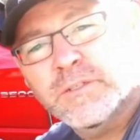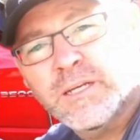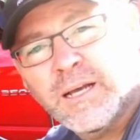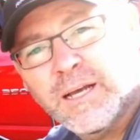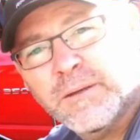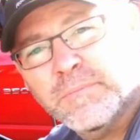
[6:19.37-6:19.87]

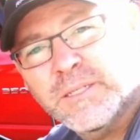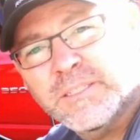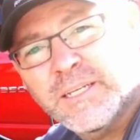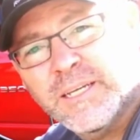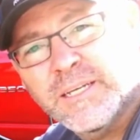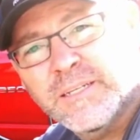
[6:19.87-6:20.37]
time this
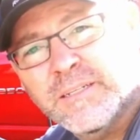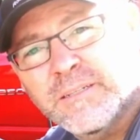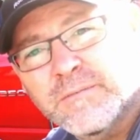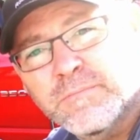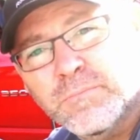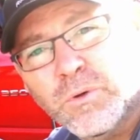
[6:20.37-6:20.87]
end
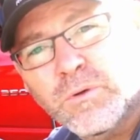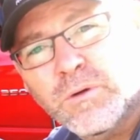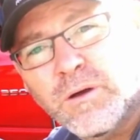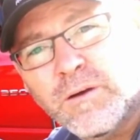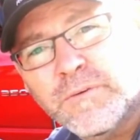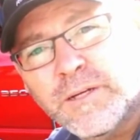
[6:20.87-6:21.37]
broke
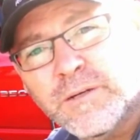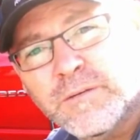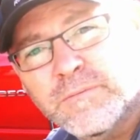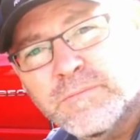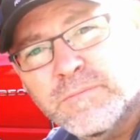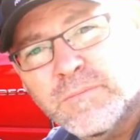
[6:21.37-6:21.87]
off here,
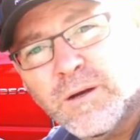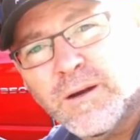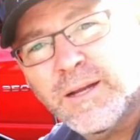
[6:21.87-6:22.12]
all